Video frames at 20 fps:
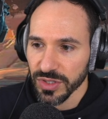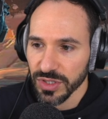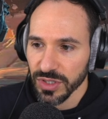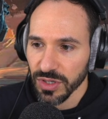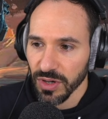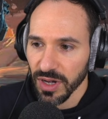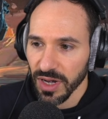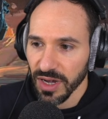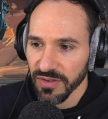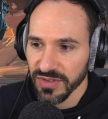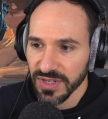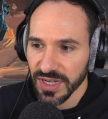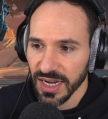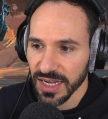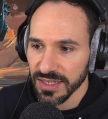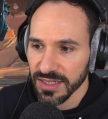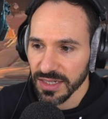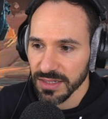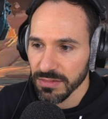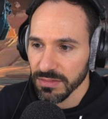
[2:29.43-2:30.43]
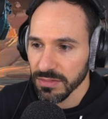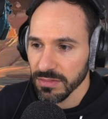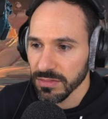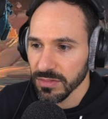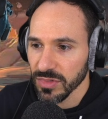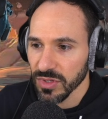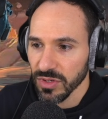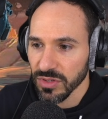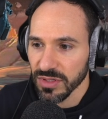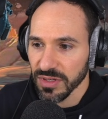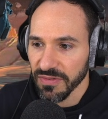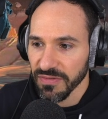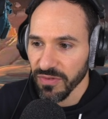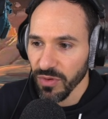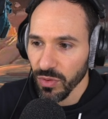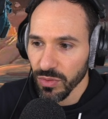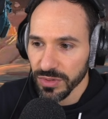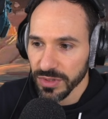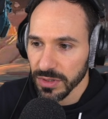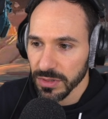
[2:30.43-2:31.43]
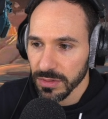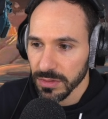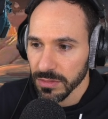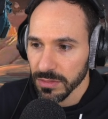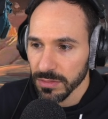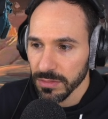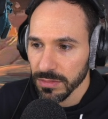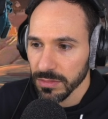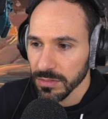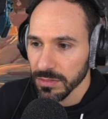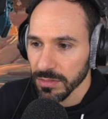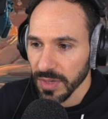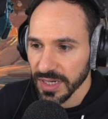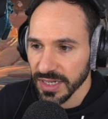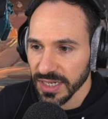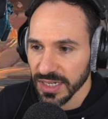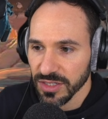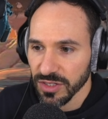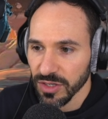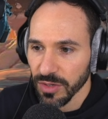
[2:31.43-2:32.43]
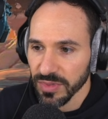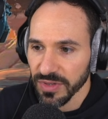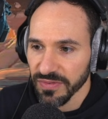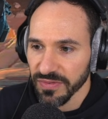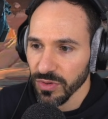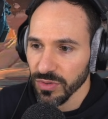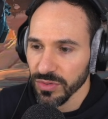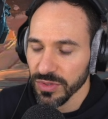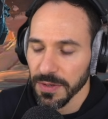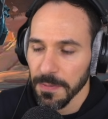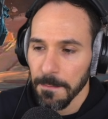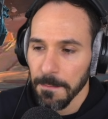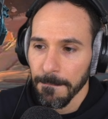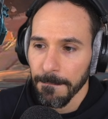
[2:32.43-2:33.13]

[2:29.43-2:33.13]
So I've selected the default, my desktop default.